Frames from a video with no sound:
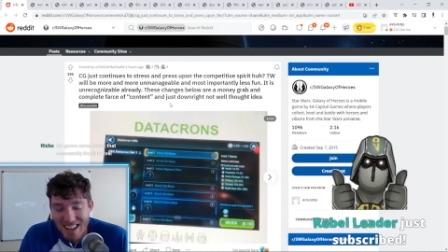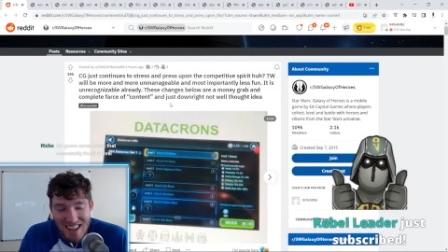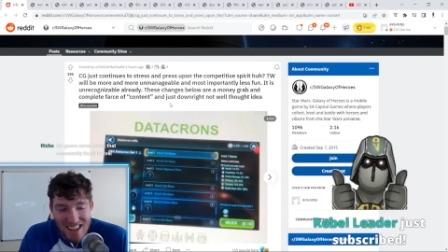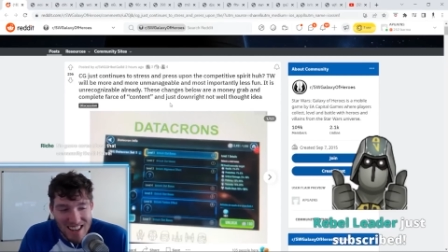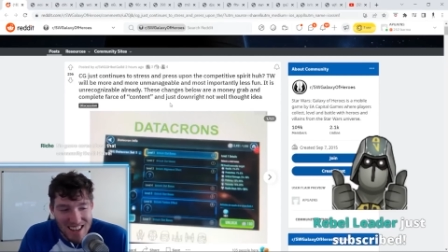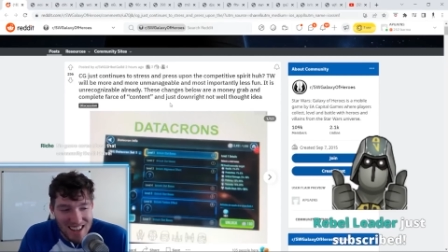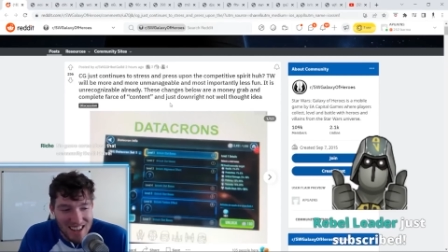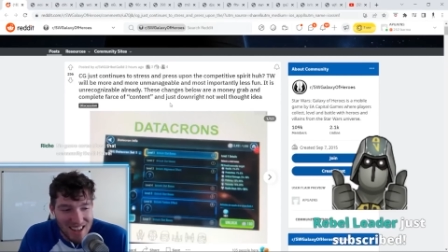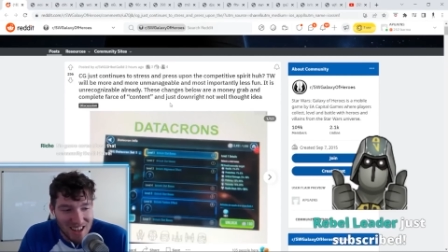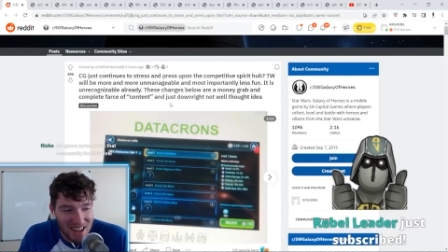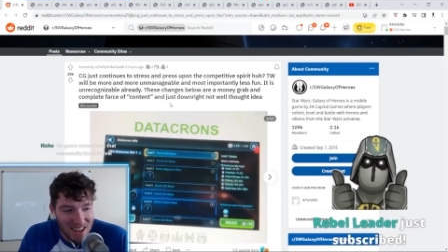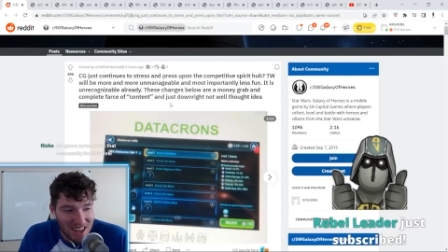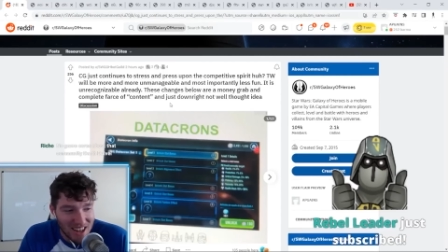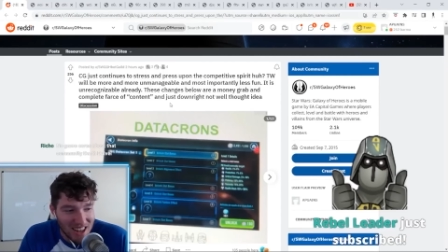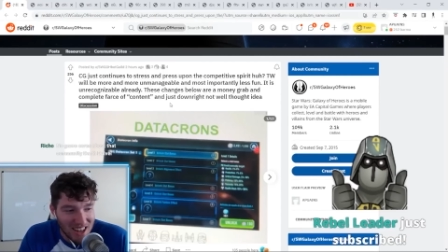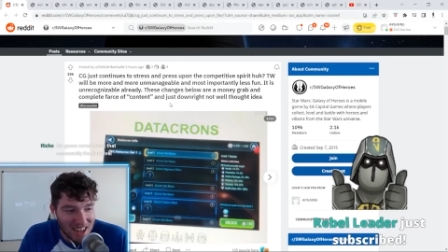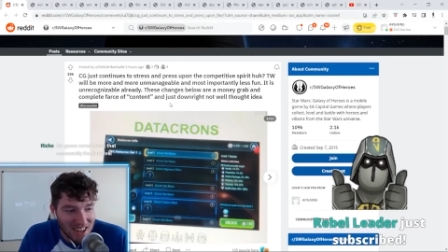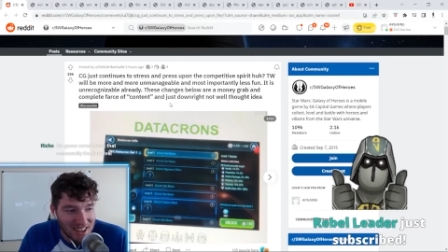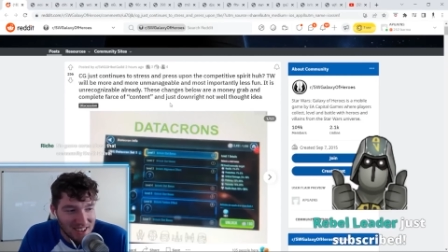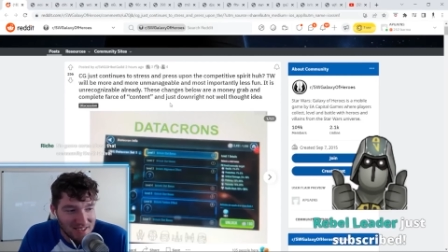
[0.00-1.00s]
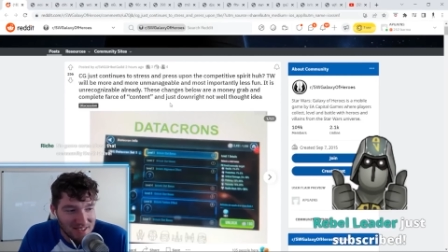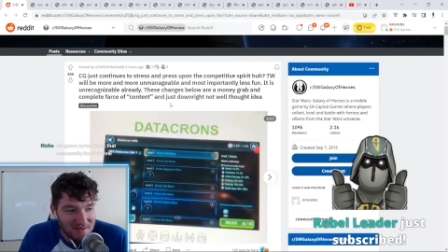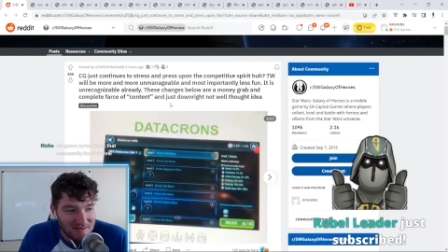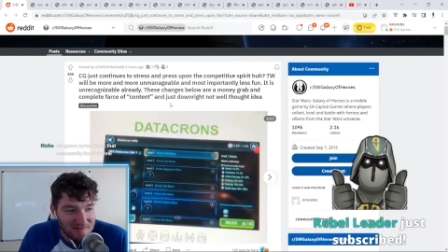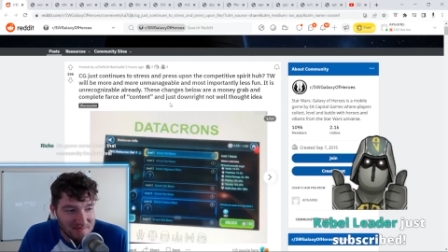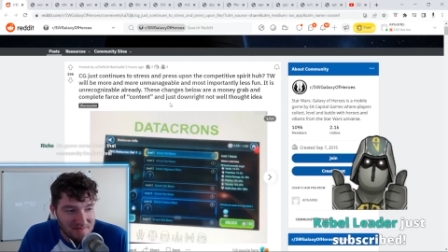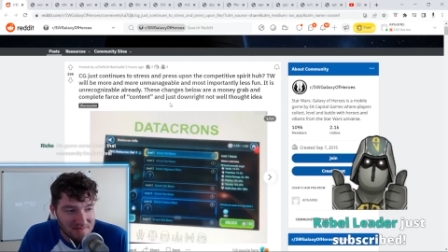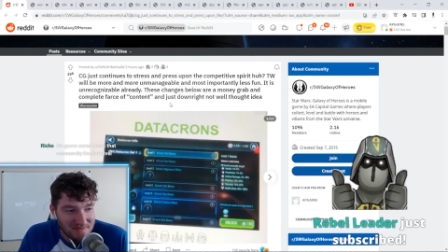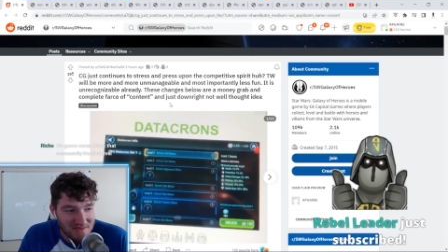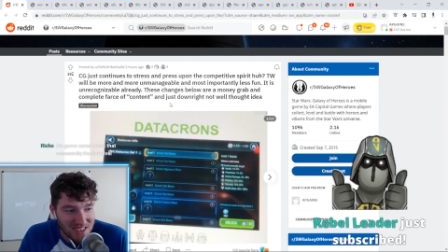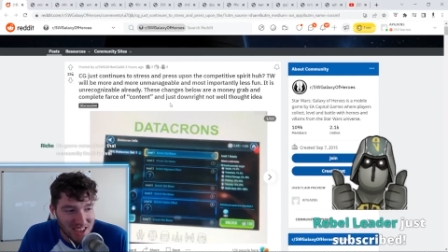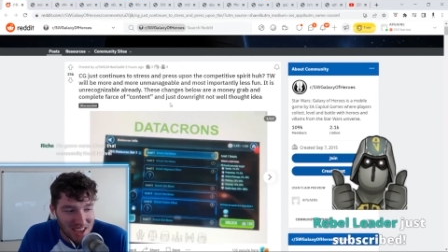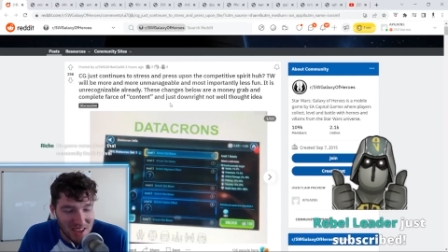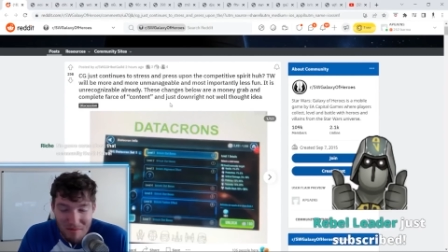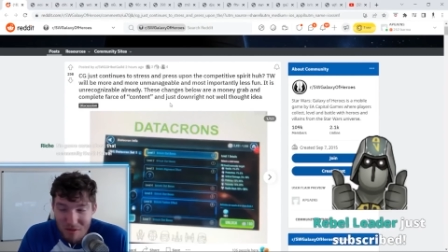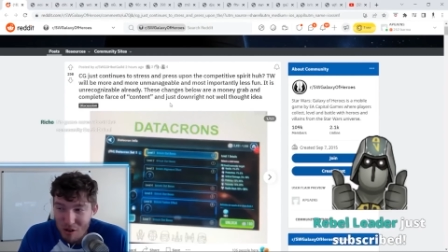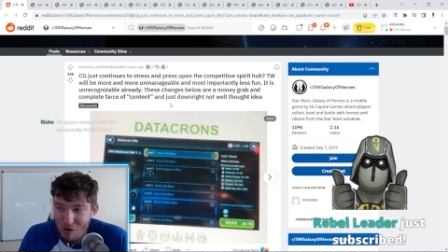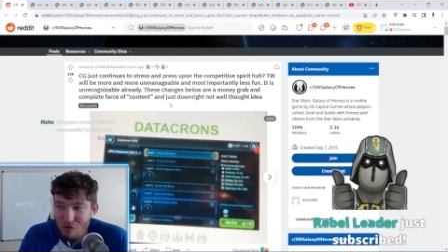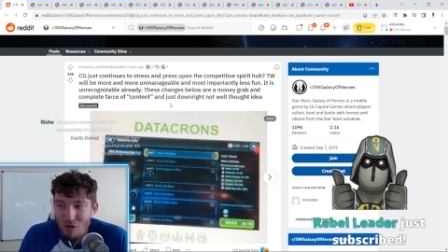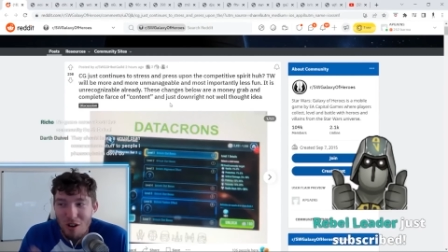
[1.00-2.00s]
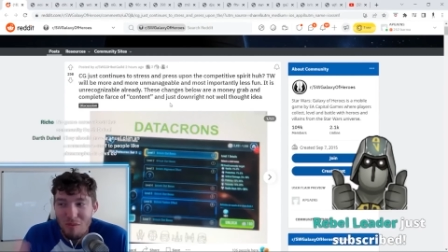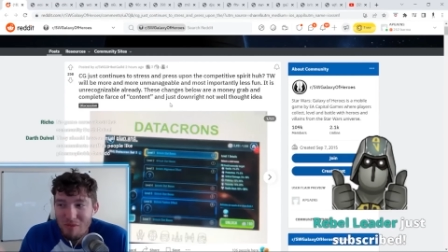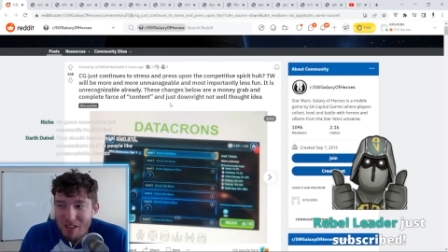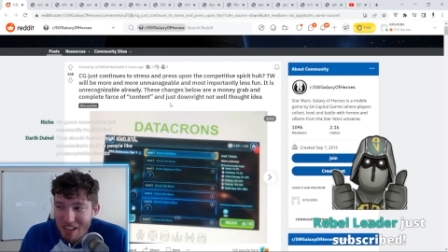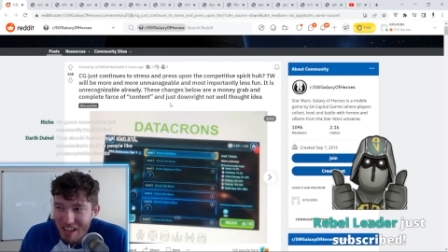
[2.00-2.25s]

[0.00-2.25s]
Yeah, it looks like um, damn. Crumb yeah.